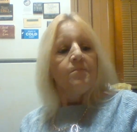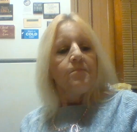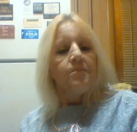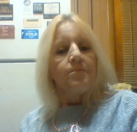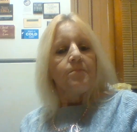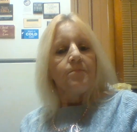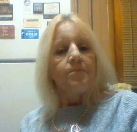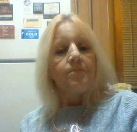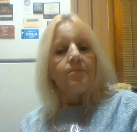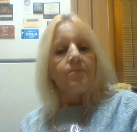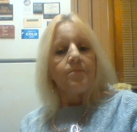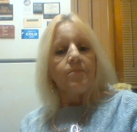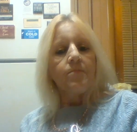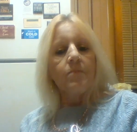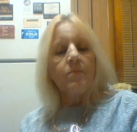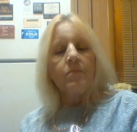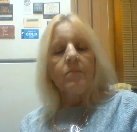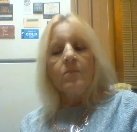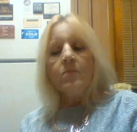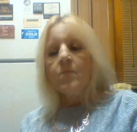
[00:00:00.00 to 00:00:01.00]

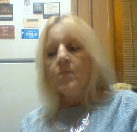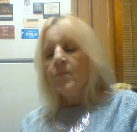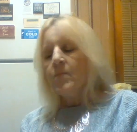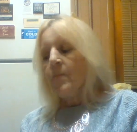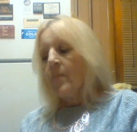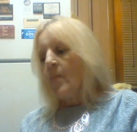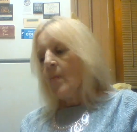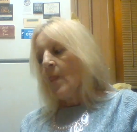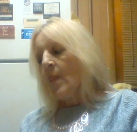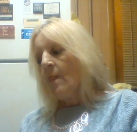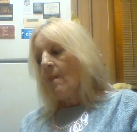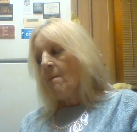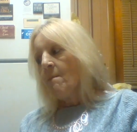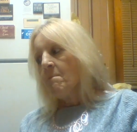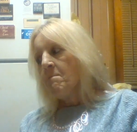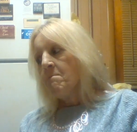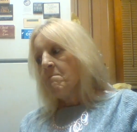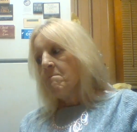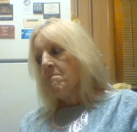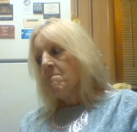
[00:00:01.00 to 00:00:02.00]

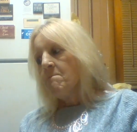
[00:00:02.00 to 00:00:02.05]
[no speech]